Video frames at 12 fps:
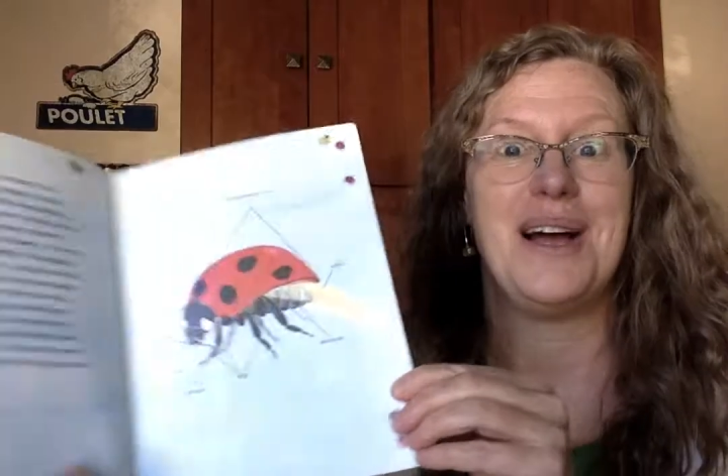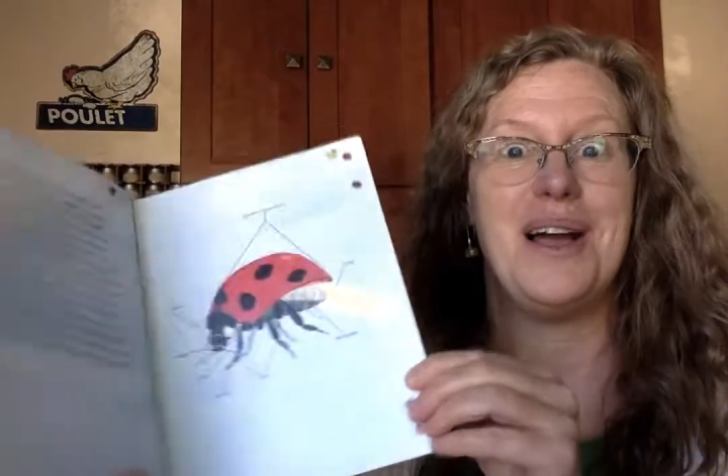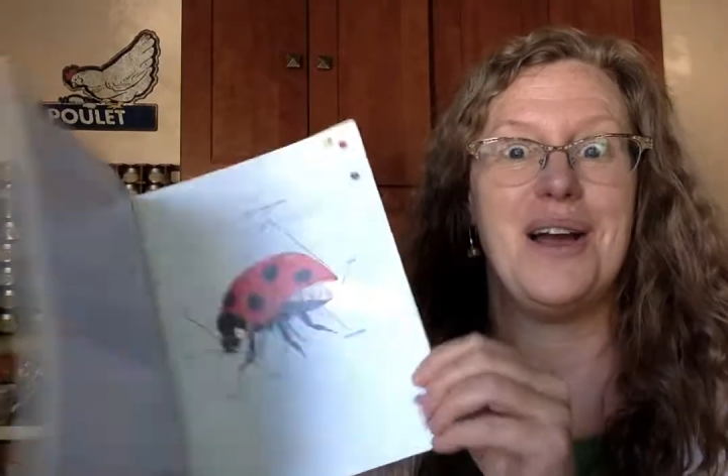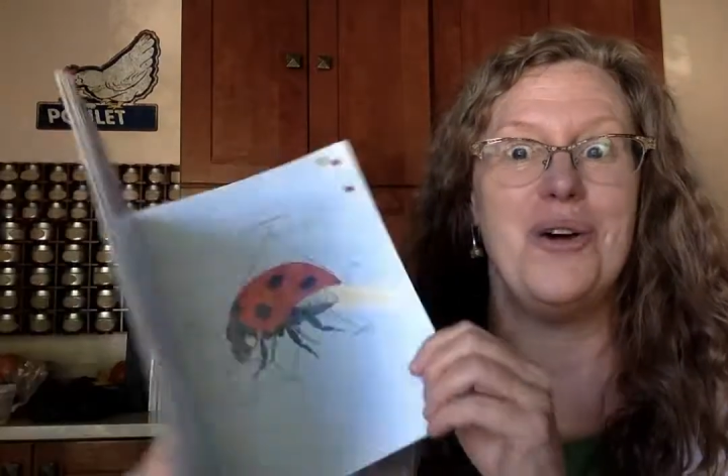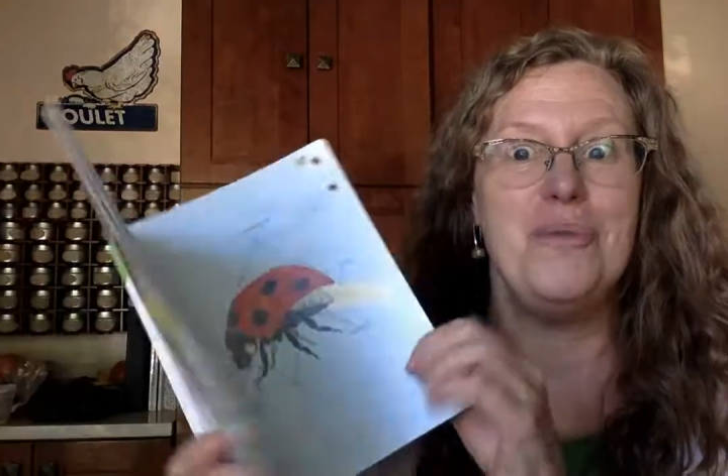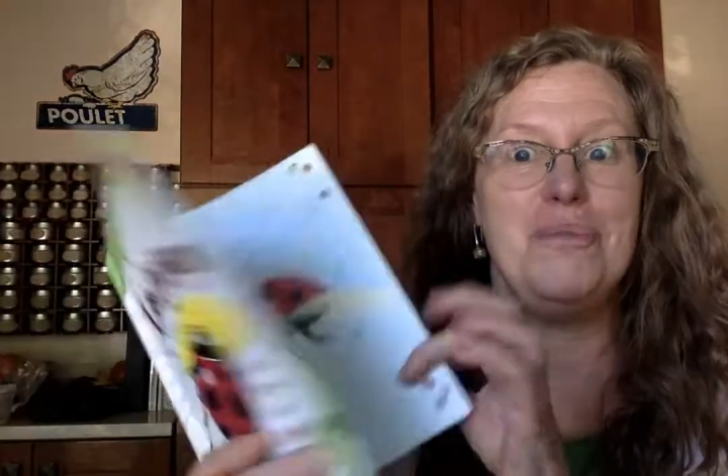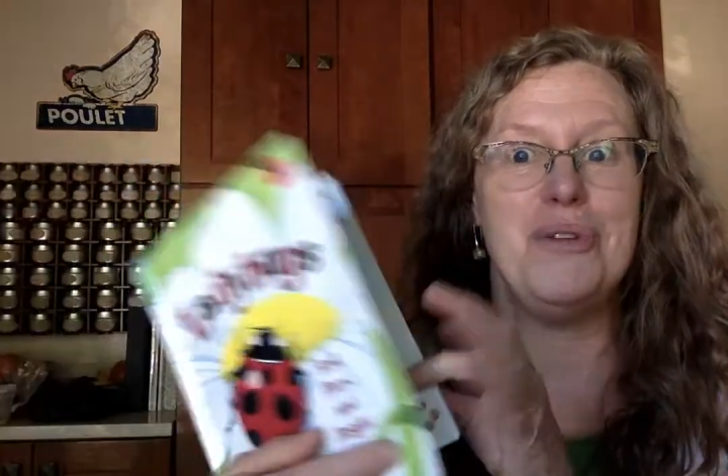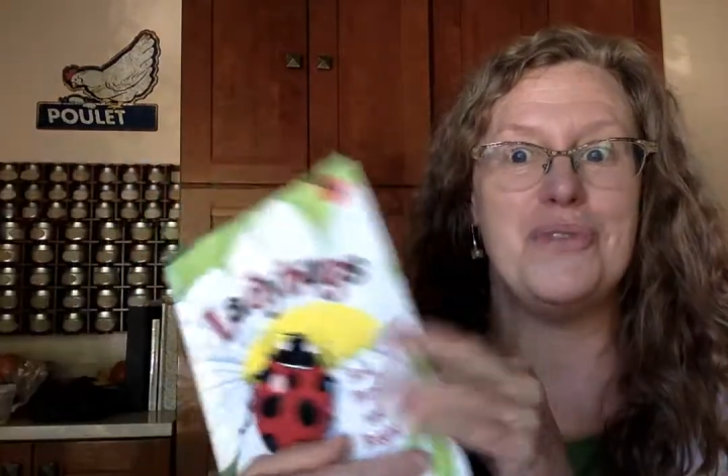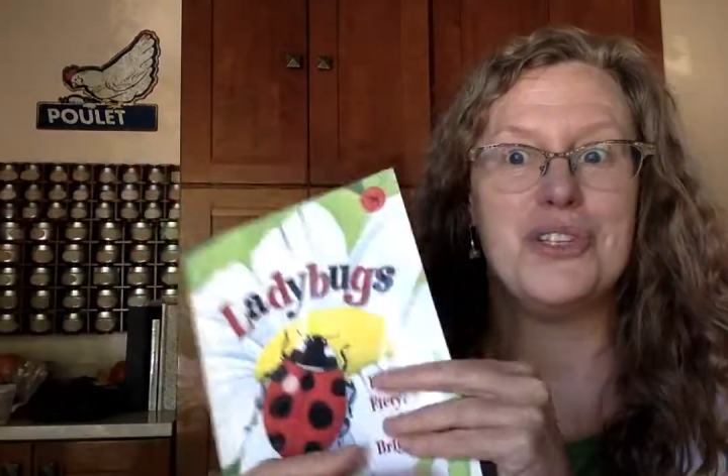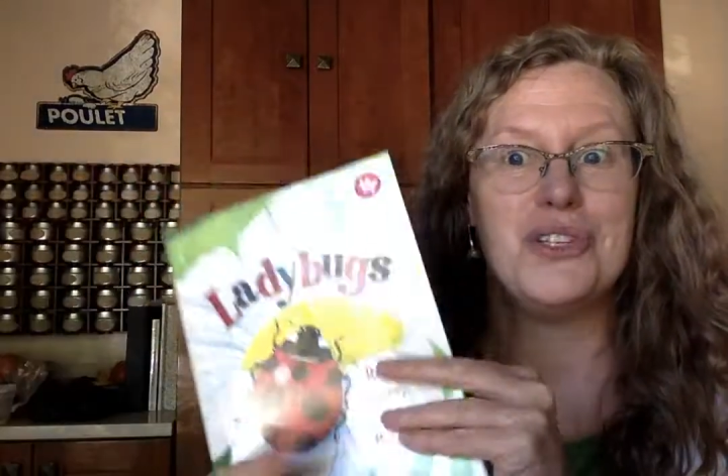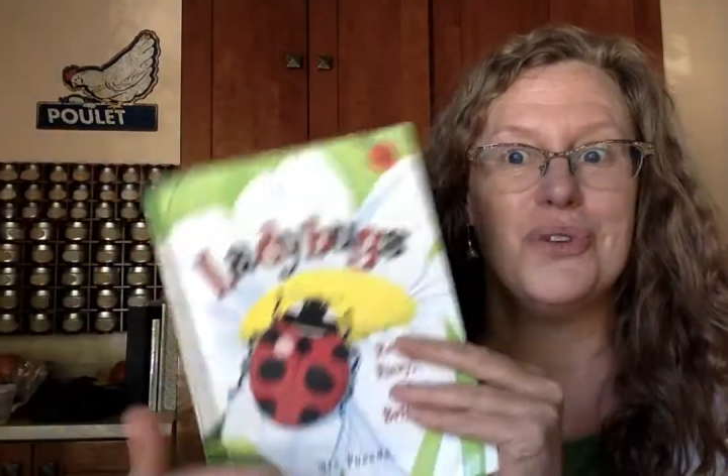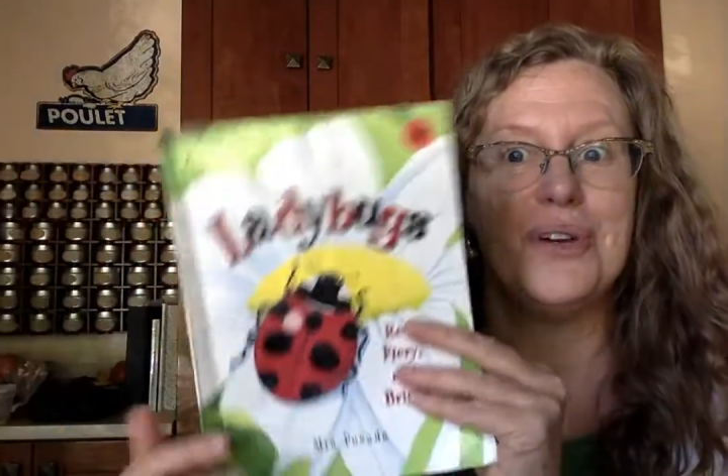I hope you've
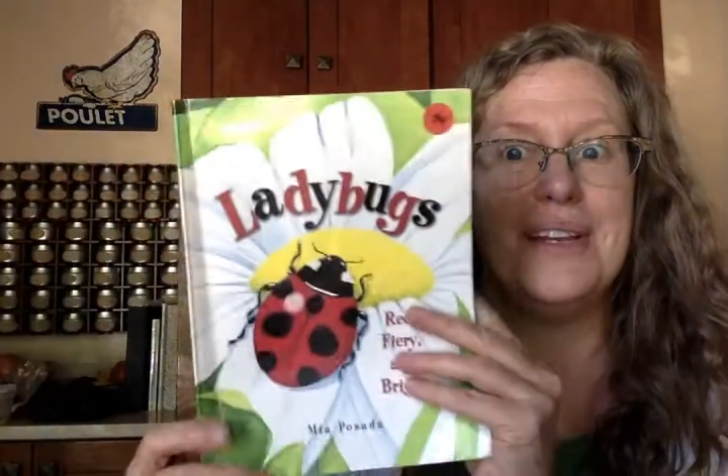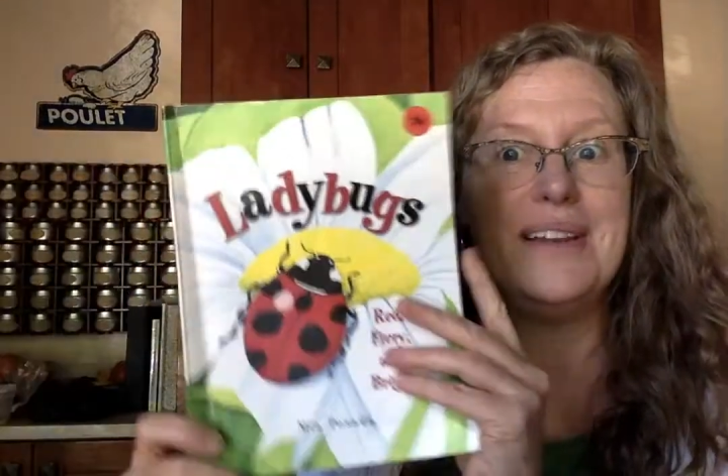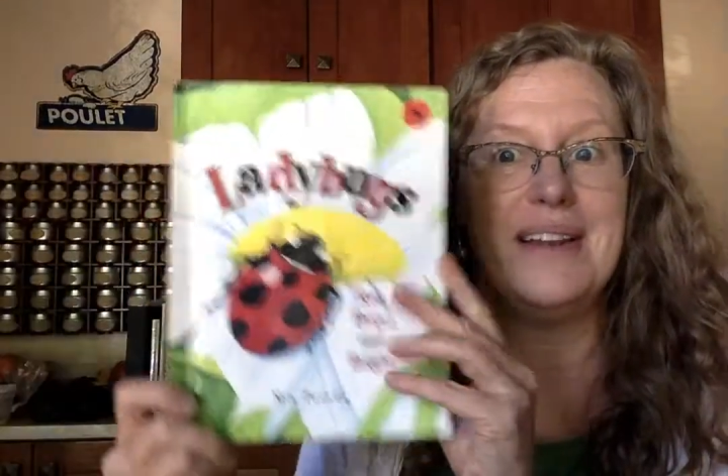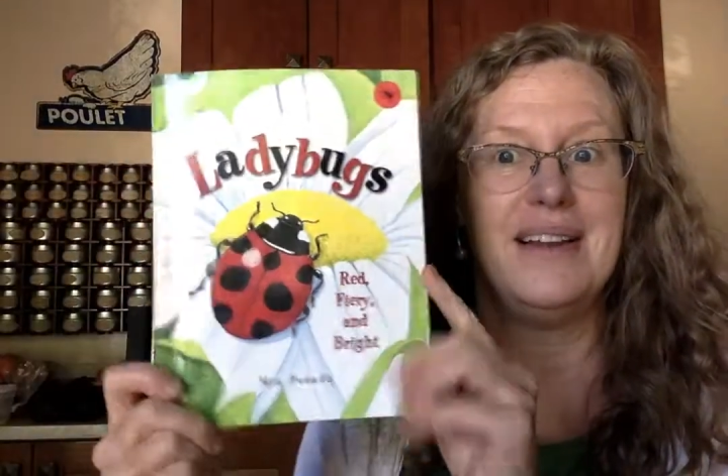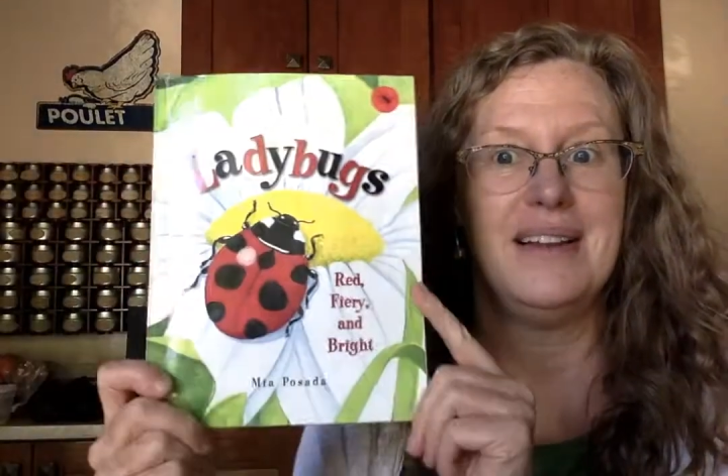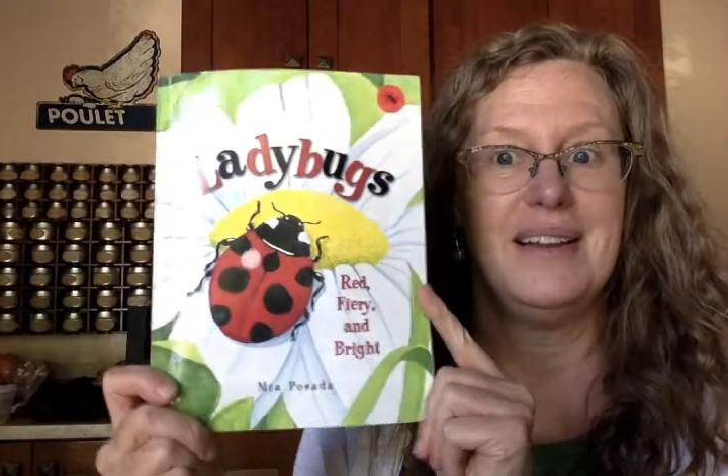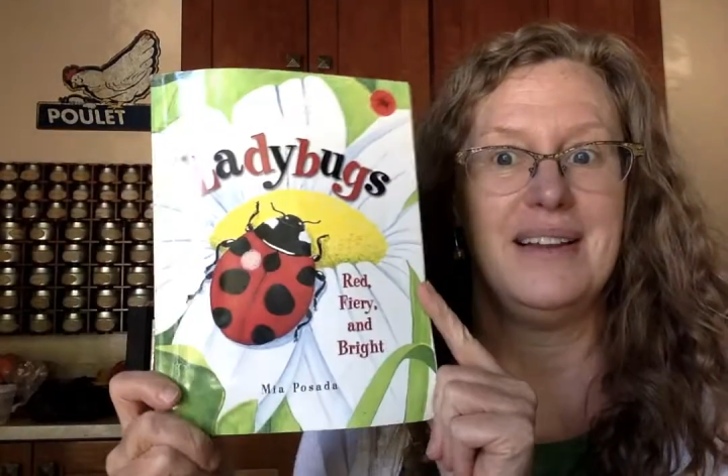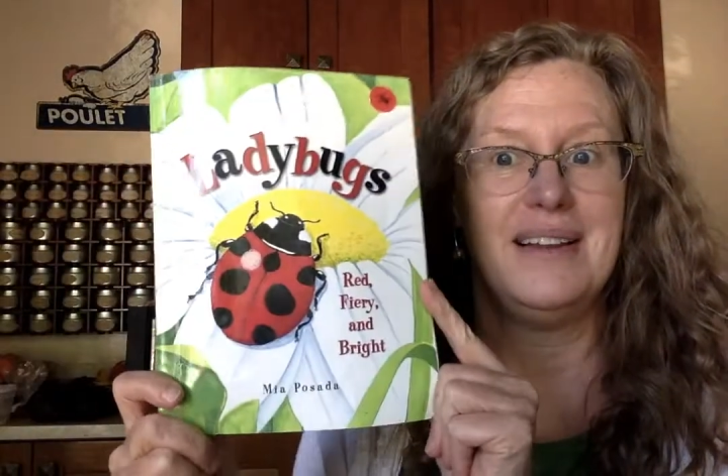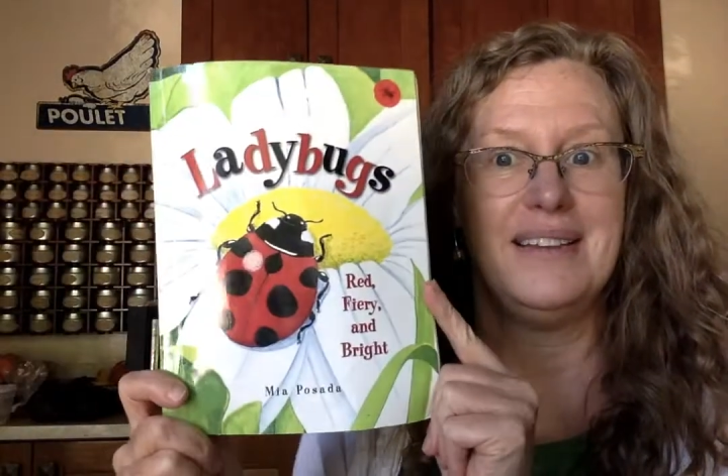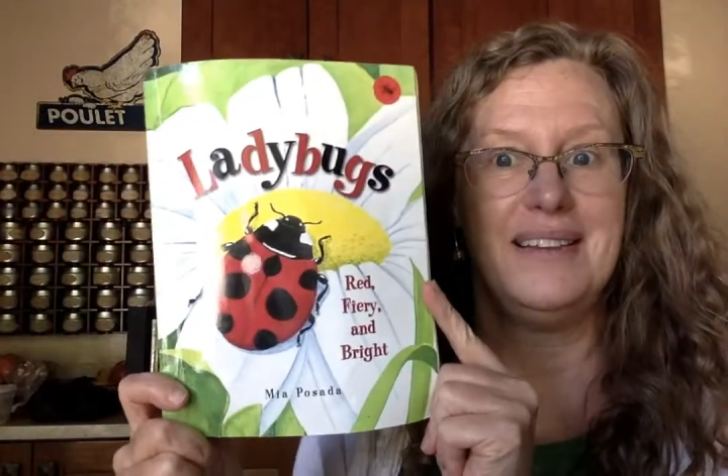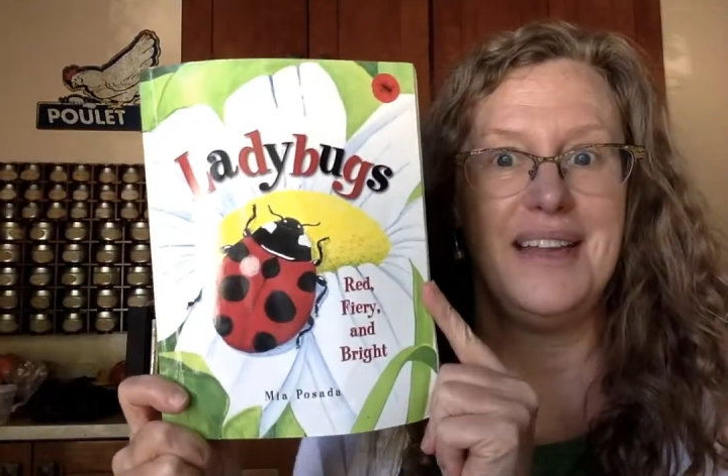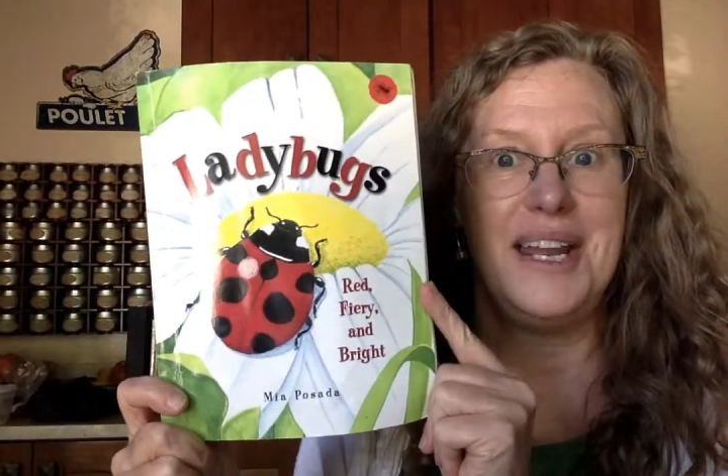enjoyed
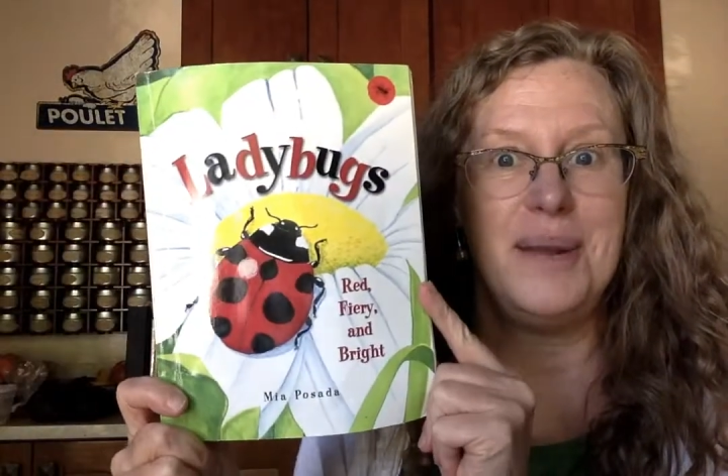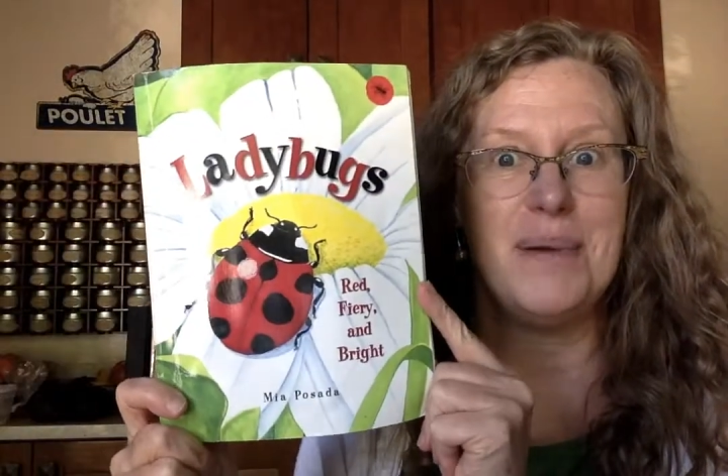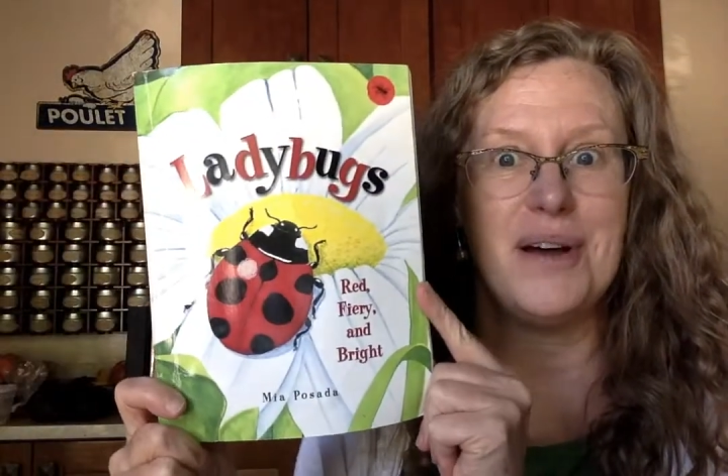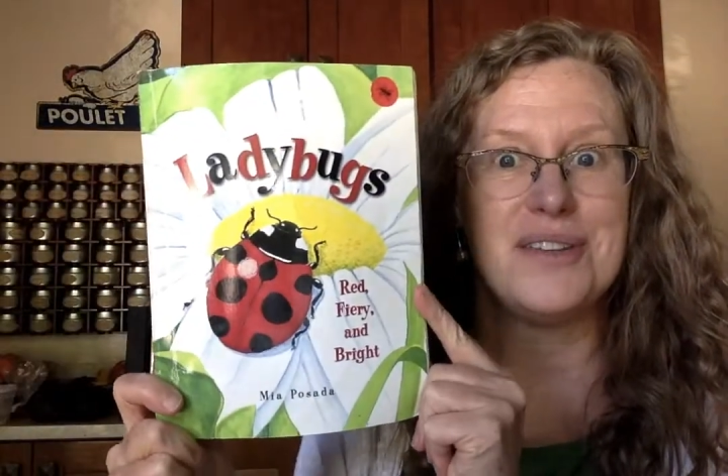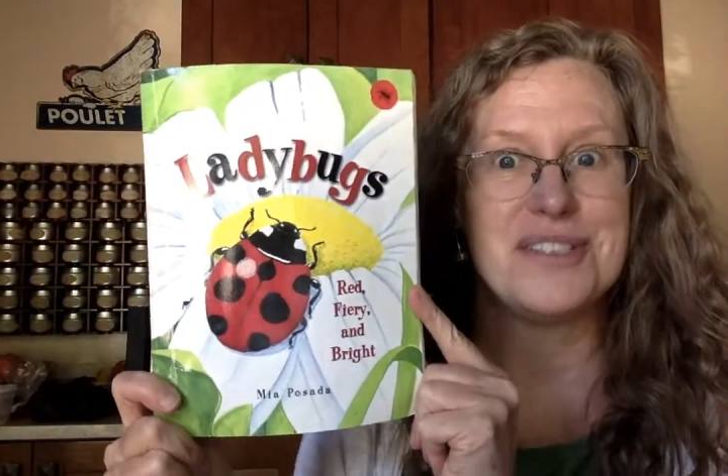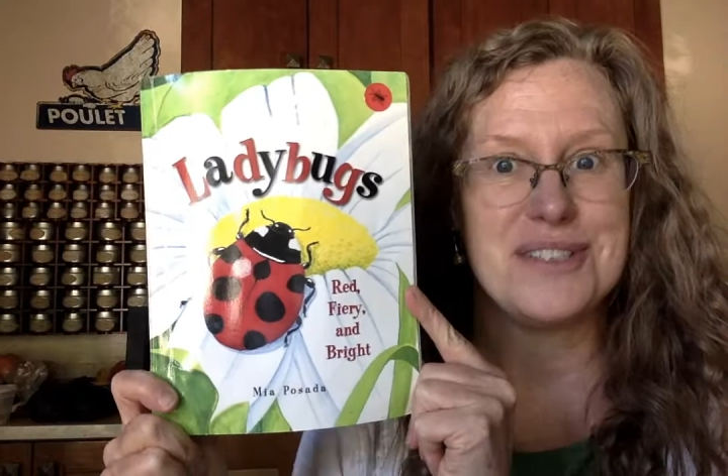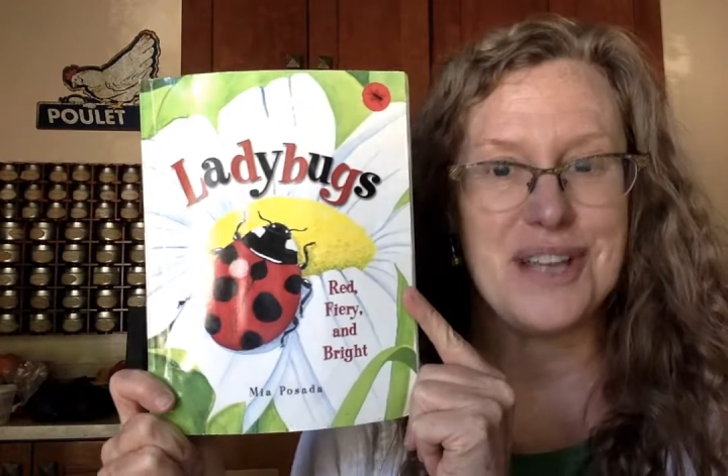ladybugs.